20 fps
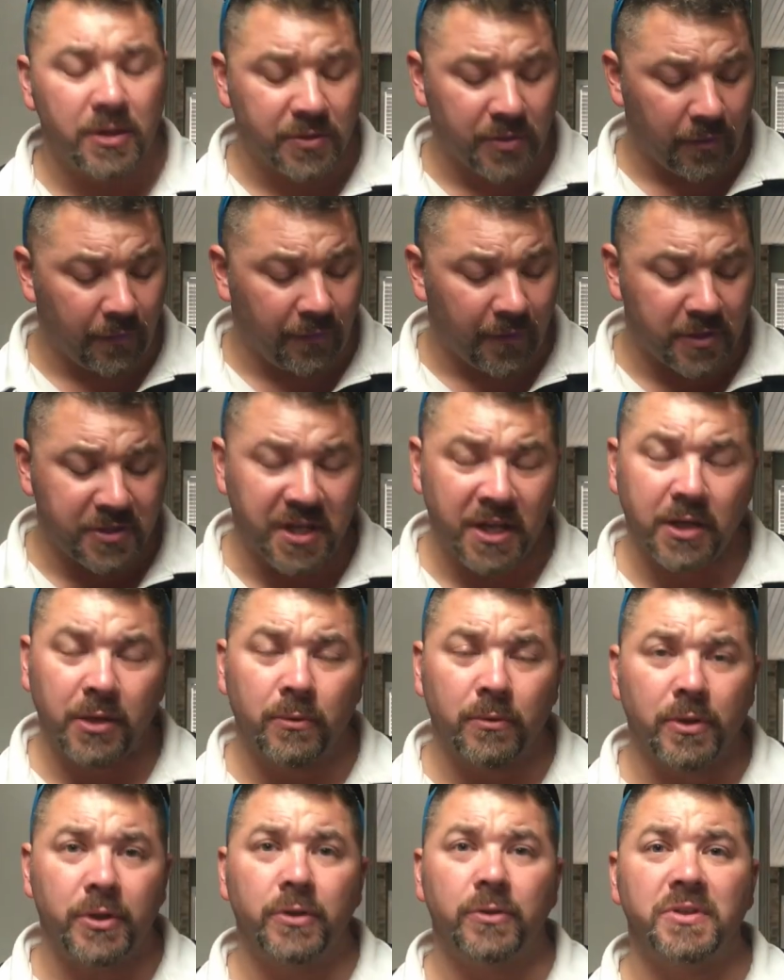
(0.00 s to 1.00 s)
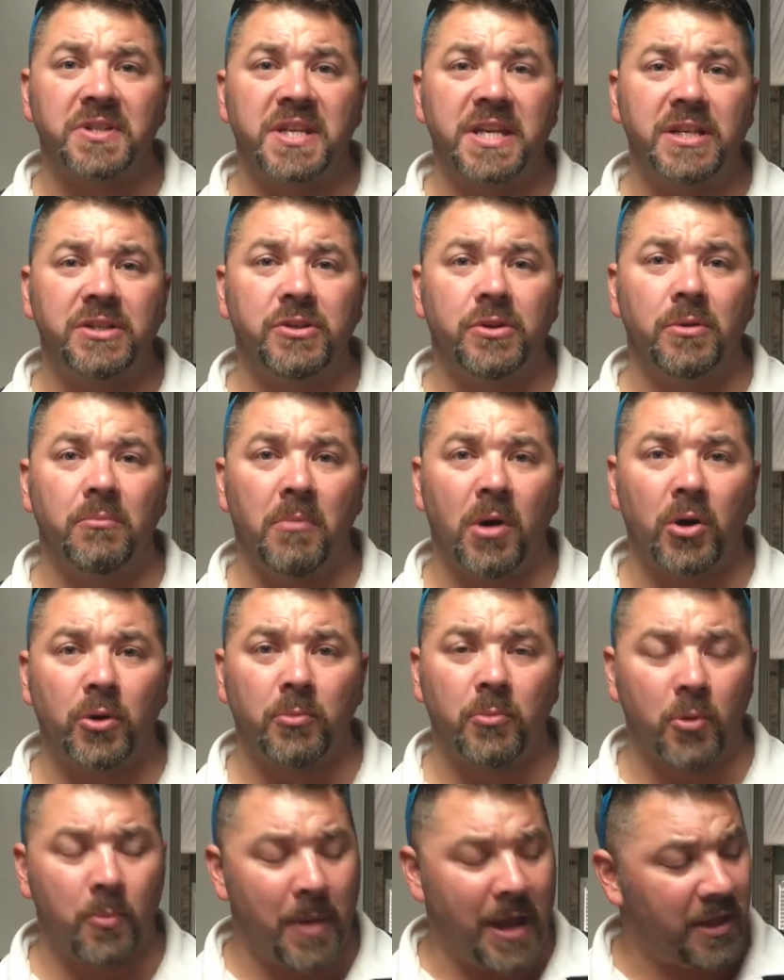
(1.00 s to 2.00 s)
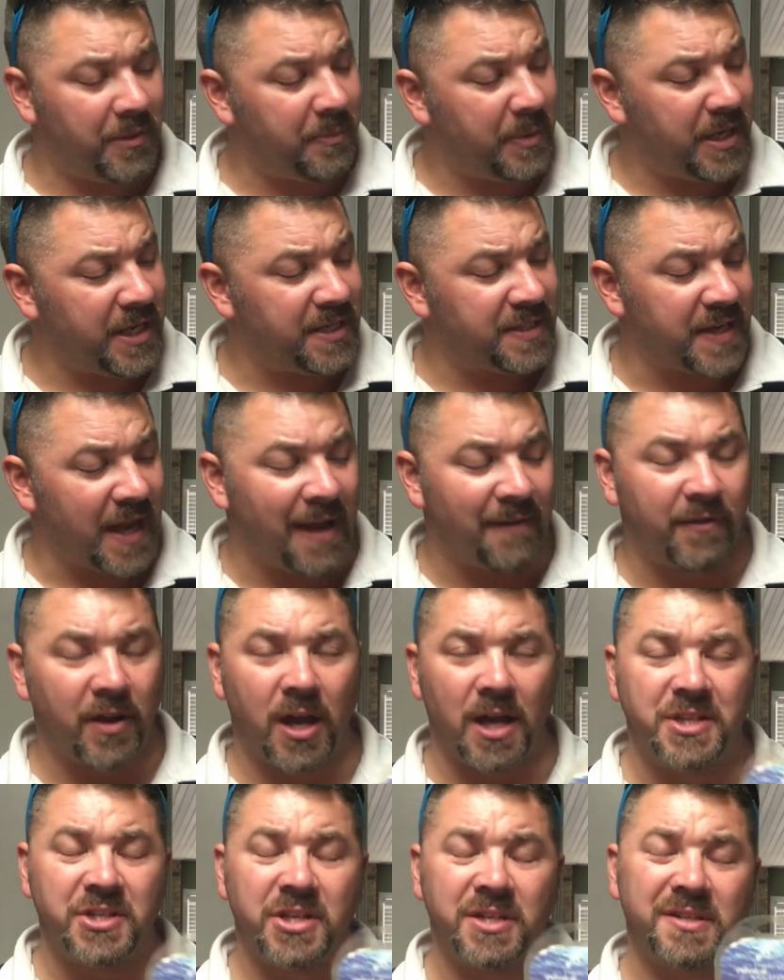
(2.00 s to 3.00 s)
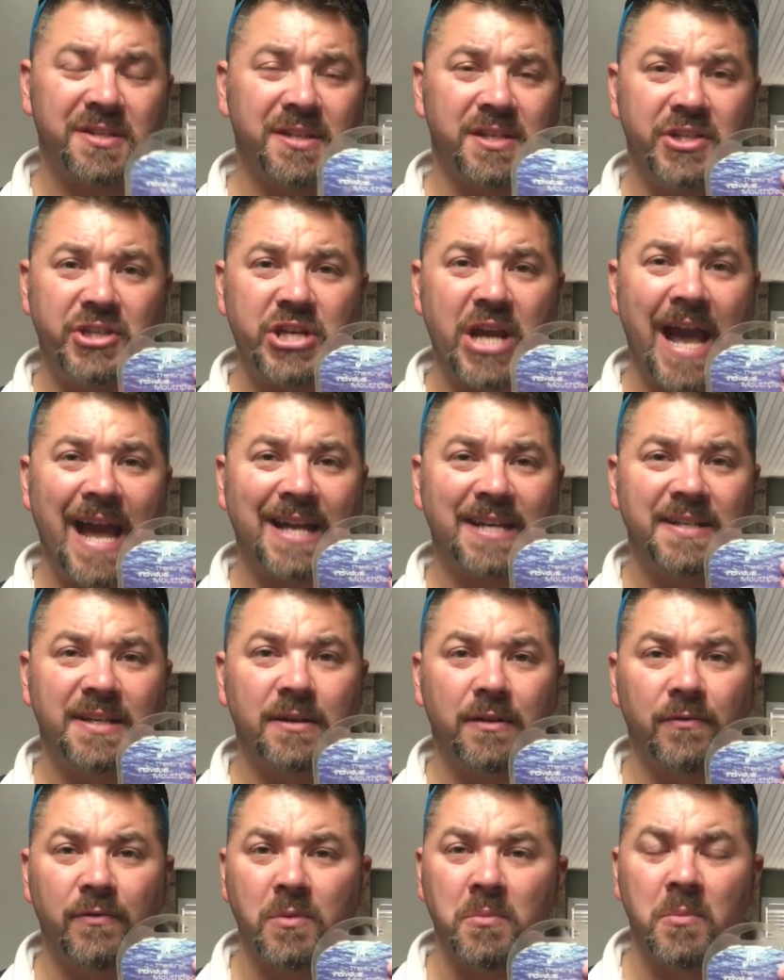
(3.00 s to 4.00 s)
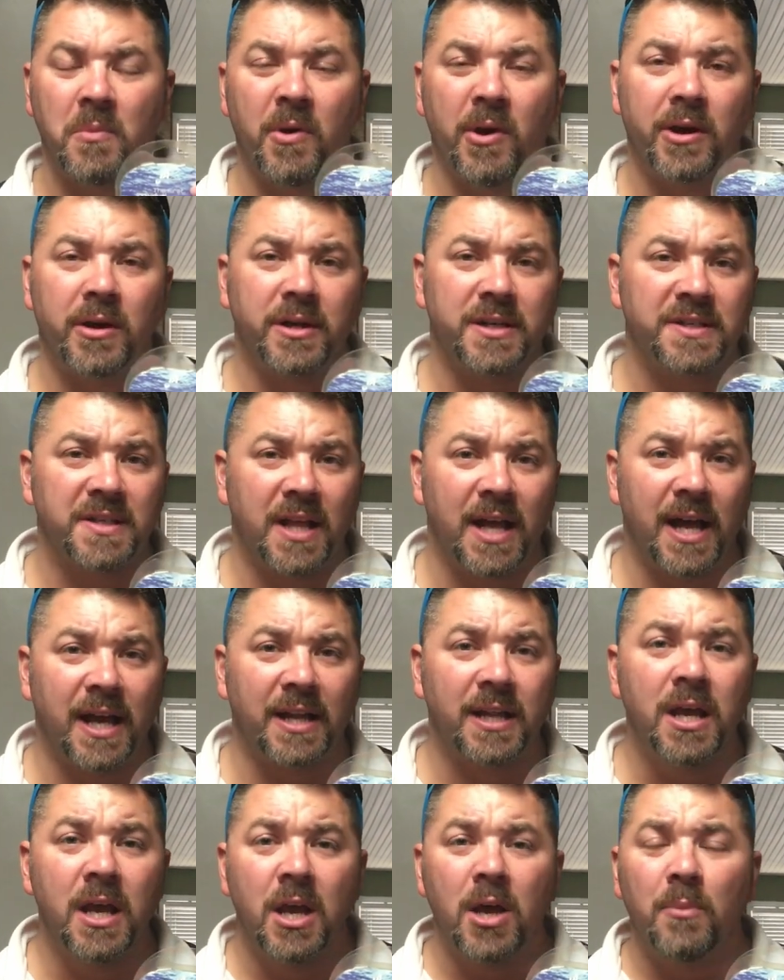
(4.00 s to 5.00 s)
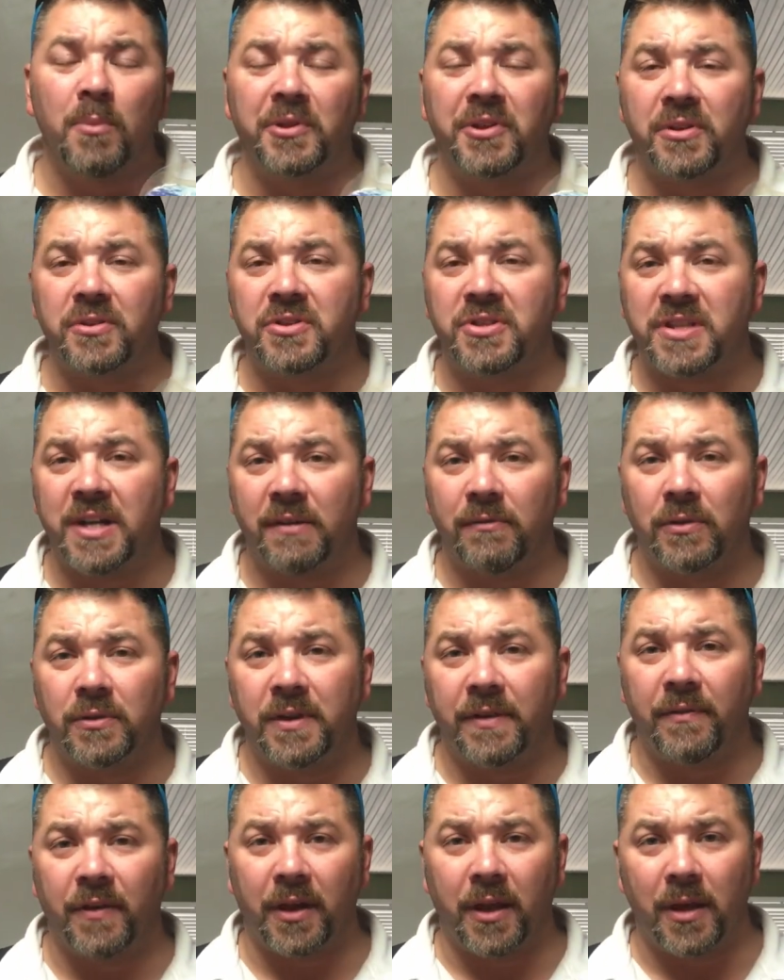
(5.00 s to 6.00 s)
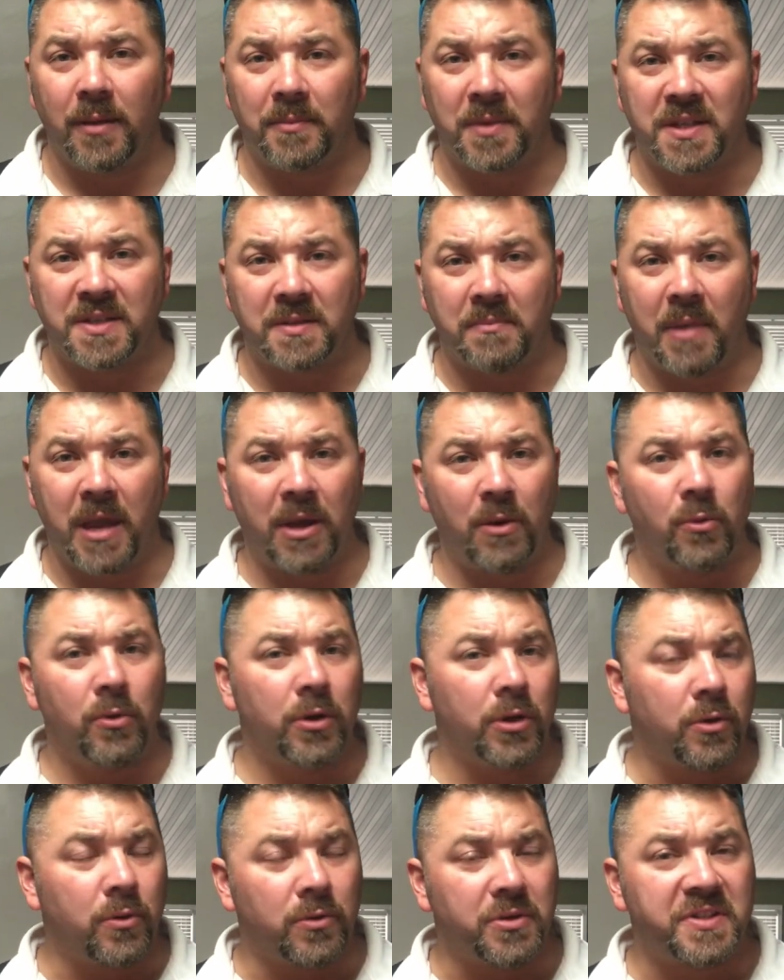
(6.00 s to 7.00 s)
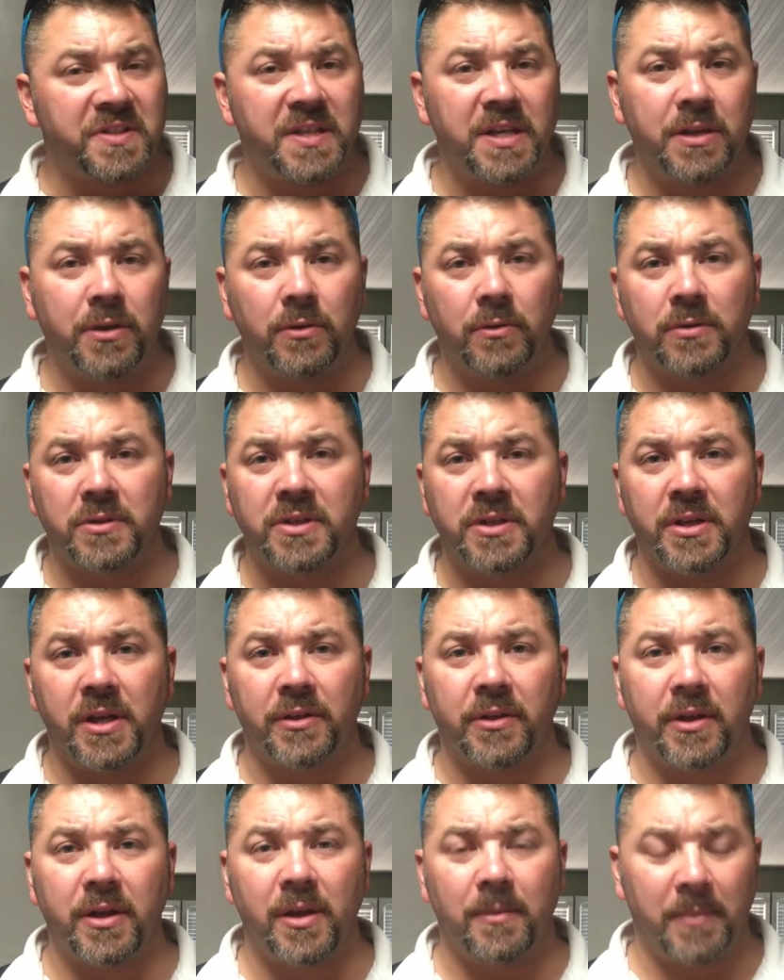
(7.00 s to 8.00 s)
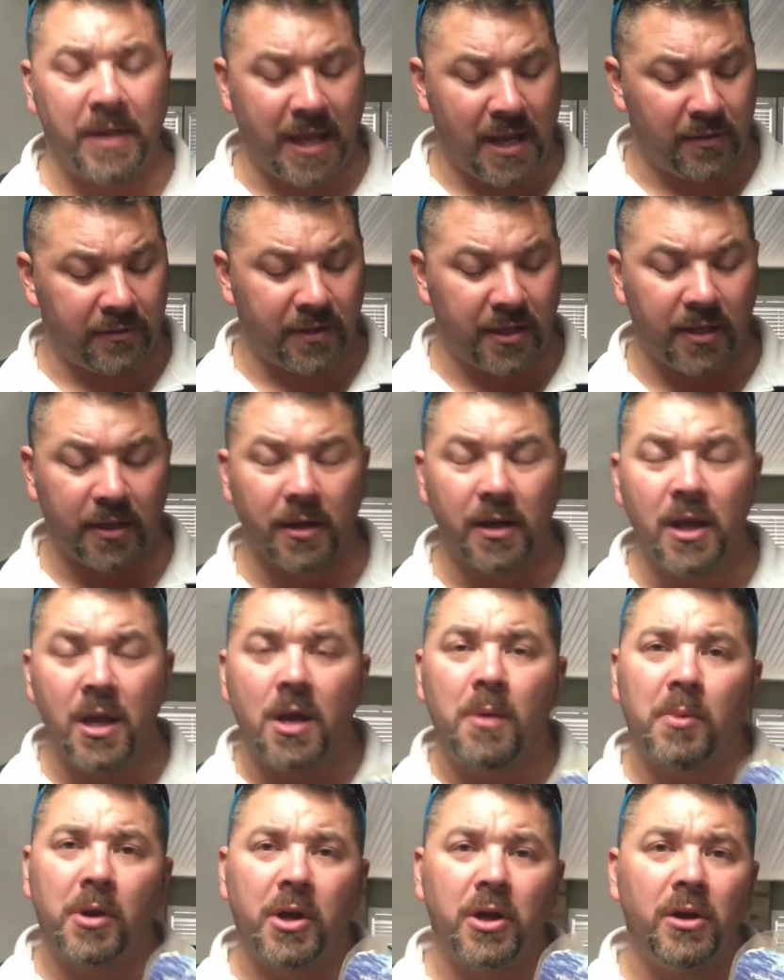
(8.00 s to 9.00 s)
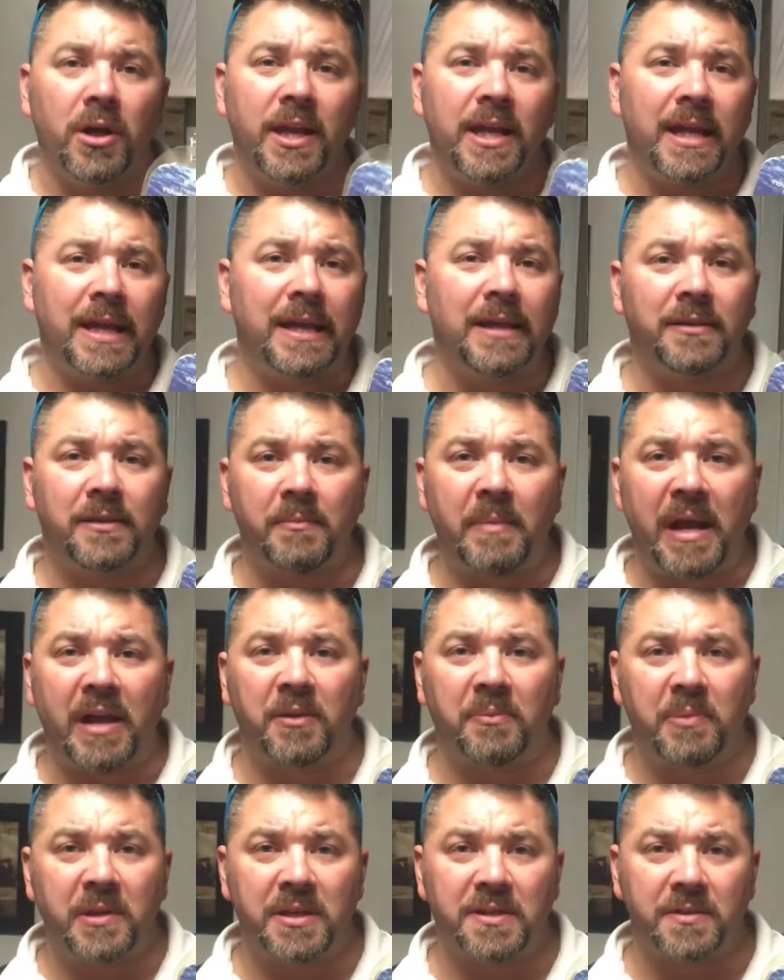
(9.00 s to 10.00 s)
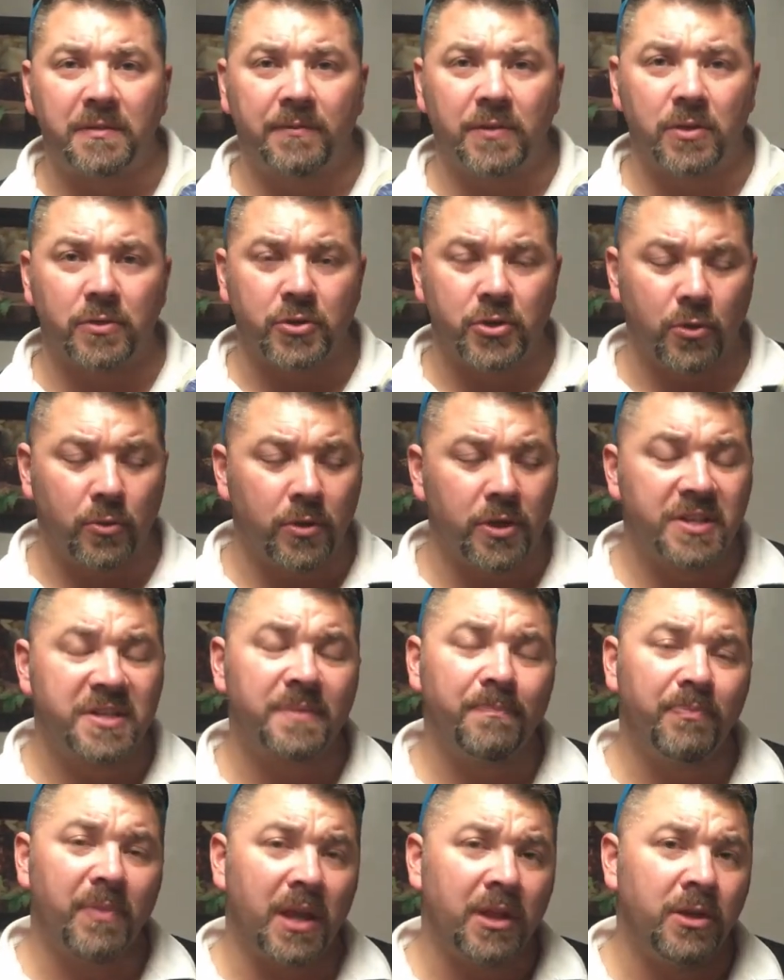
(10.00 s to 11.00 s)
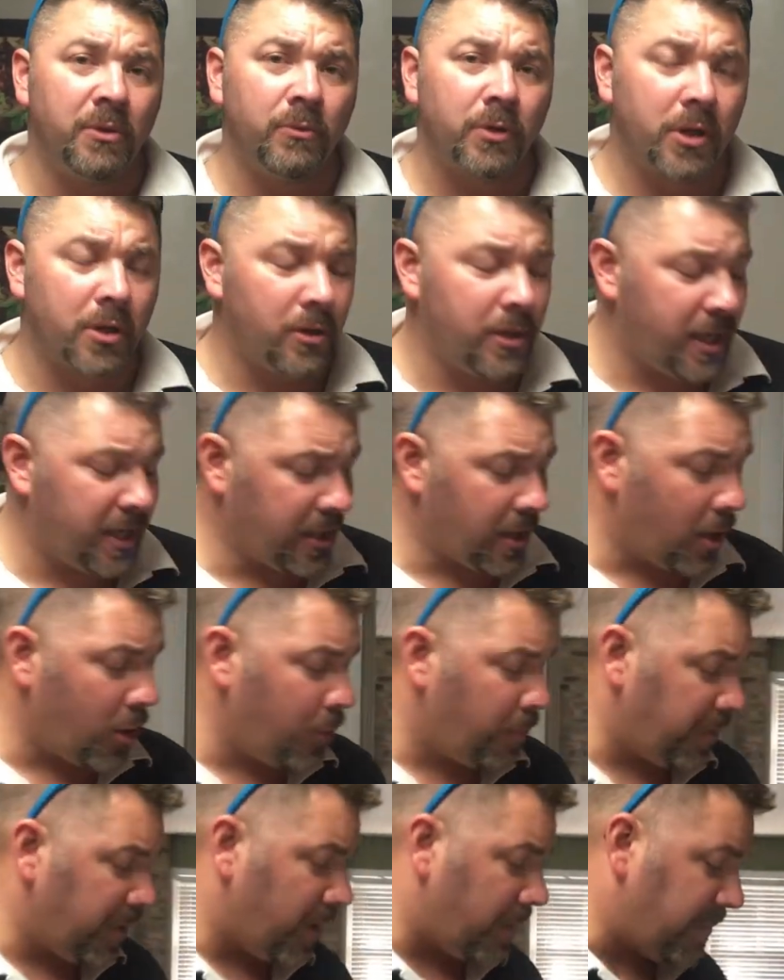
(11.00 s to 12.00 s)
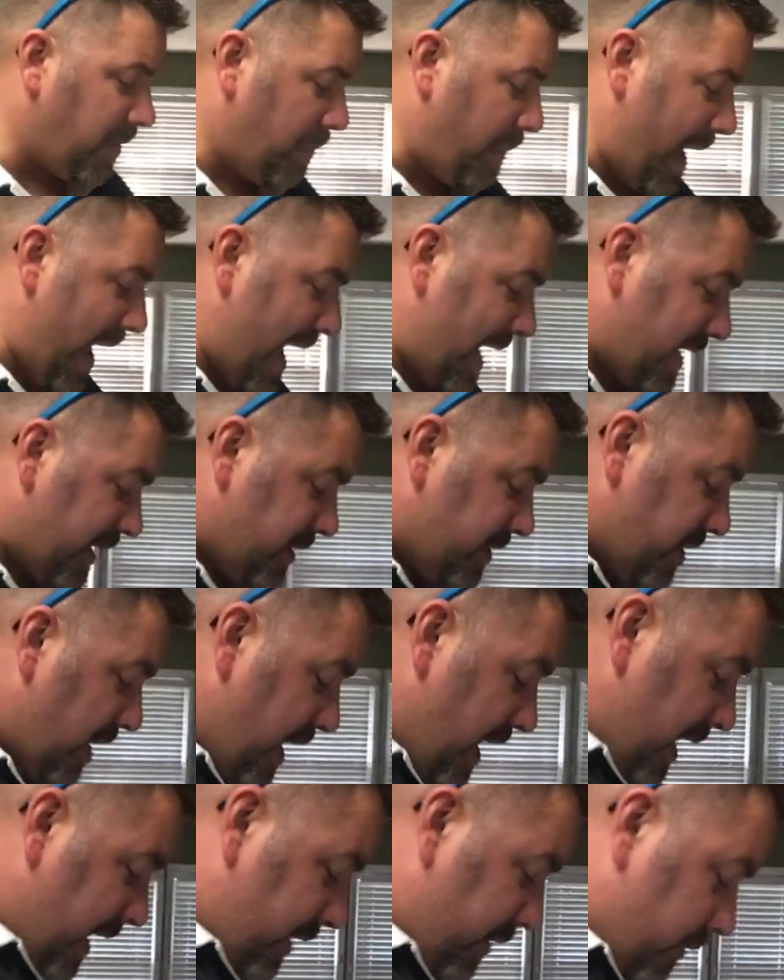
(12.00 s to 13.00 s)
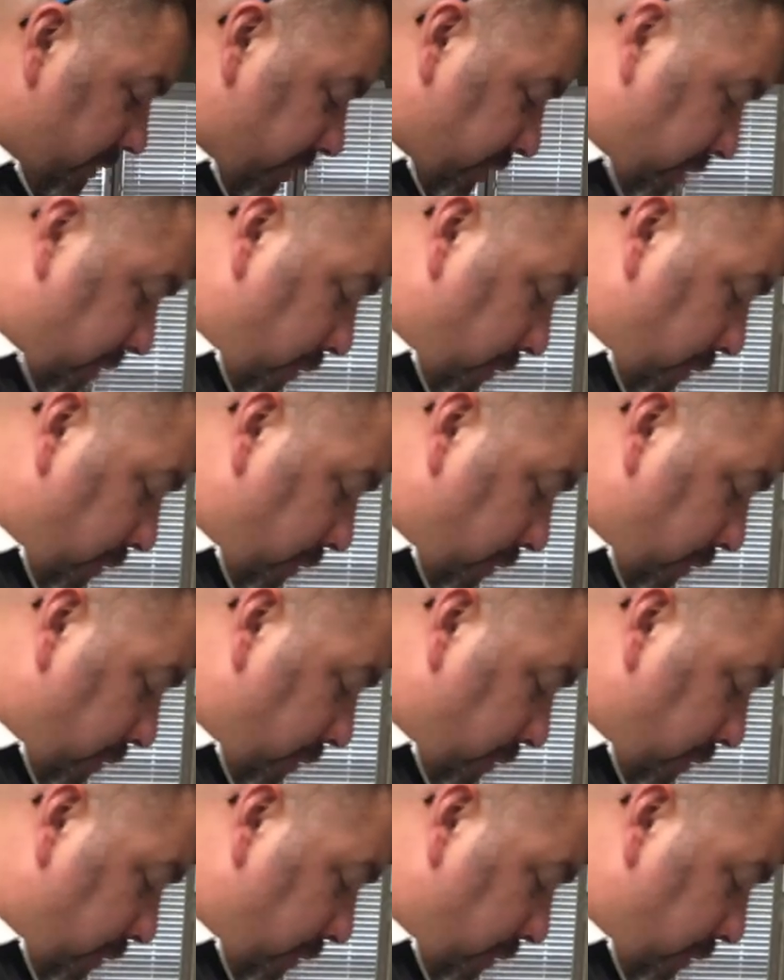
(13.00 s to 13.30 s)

So the first thing you want to do is get you a moldable mouthpiece. I've got just the jacks here from the Mares line, but there's several different companies that make one. Of course, SeaCure is another company out there, but go ahead and get the mouthpiece of your choice and you want to go ahead and open up the package and there's